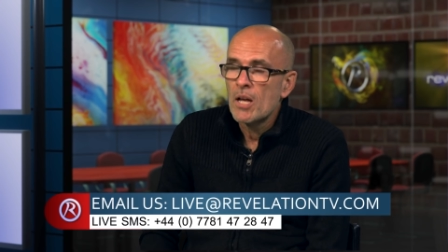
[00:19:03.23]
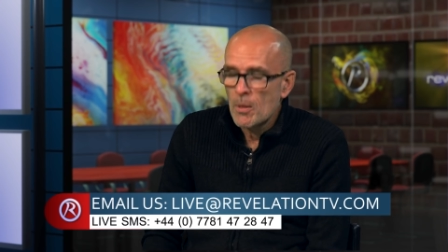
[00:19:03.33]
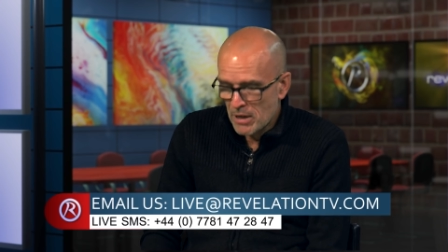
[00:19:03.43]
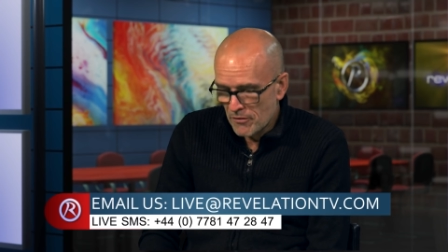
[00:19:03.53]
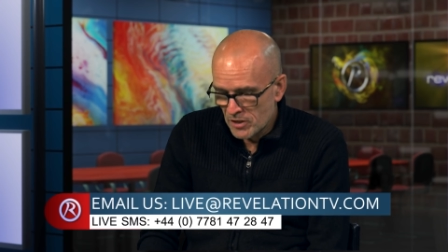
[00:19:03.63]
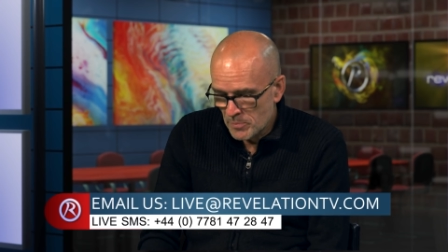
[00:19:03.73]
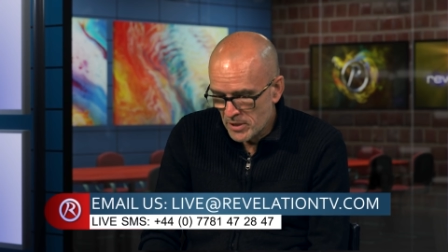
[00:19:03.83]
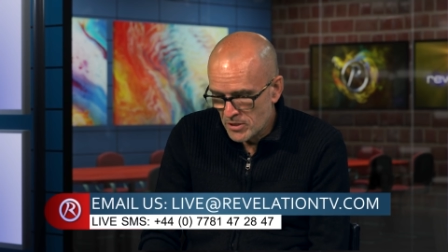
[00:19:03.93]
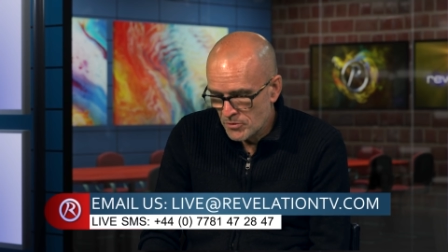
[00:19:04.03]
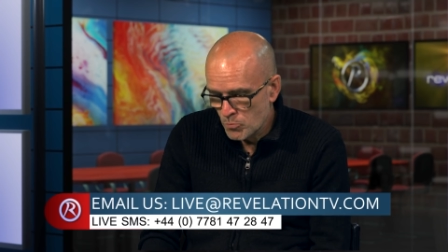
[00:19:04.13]
But
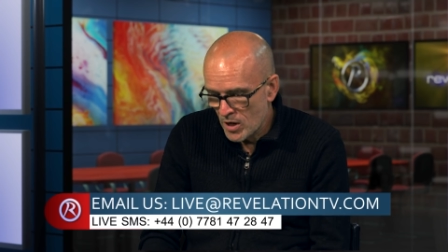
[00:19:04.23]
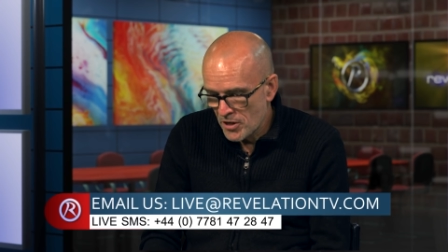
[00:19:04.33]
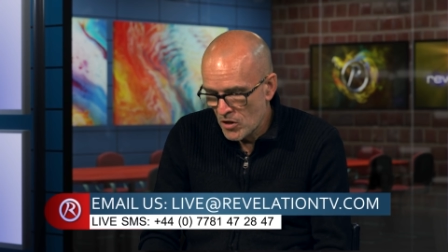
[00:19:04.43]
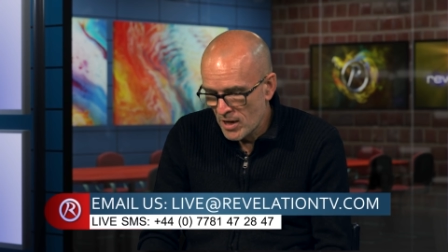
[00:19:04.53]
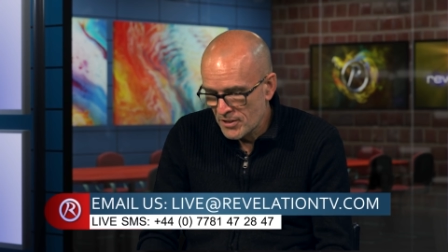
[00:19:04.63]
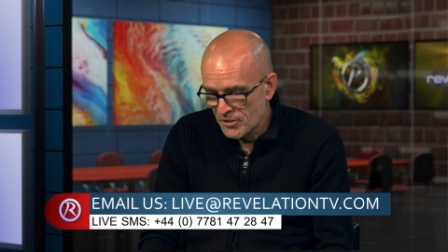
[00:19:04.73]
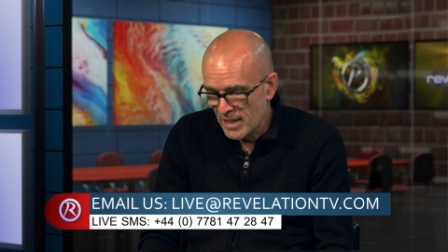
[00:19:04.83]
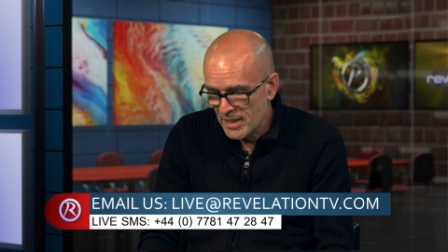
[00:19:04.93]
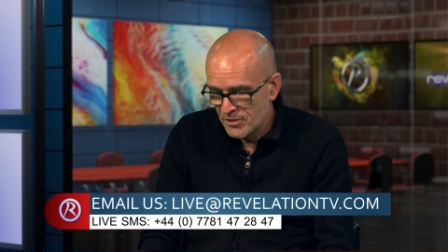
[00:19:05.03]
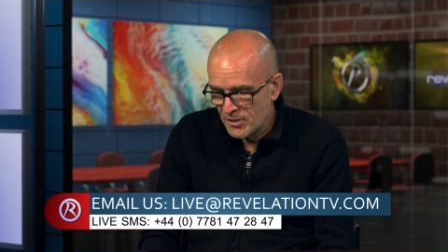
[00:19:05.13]
Philippians 1 9
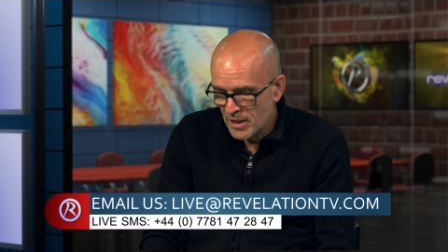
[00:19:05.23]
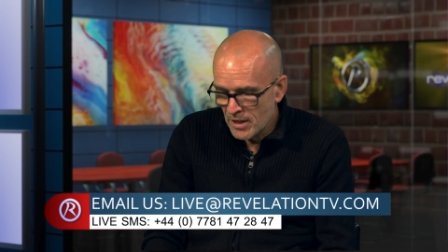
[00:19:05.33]
says,